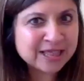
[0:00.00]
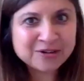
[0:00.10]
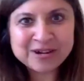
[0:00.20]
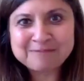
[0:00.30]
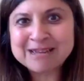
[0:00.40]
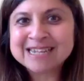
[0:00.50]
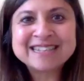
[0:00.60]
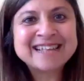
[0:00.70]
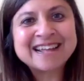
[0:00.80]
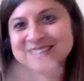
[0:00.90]
30-minute
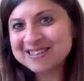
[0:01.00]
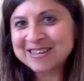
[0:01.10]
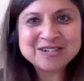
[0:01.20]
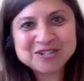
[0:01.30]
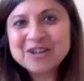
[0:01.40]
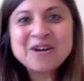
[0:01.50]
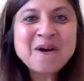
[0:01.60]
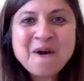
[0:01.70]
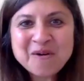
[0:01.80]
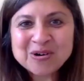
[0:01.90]
sets each
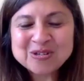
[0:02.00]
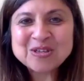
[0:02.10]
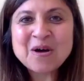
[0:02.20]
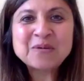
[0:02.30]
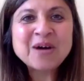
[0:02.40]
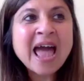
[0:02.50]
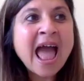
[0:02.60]
or so.